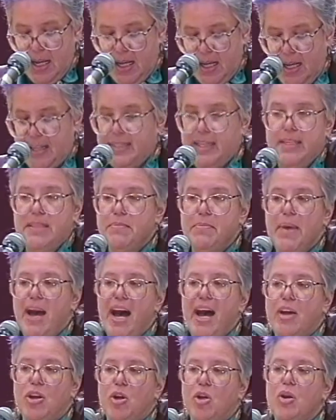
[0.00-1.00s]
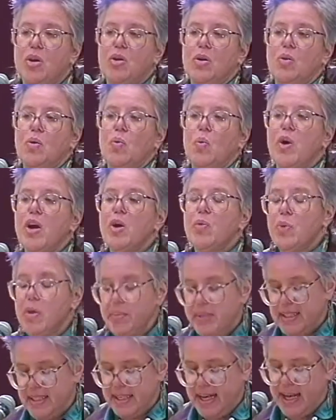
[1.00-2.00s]
It didn't matter where
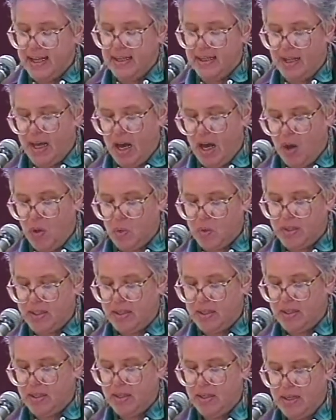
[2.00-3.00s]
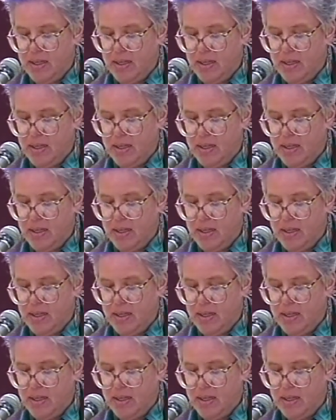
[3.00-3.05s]
women sat in the house.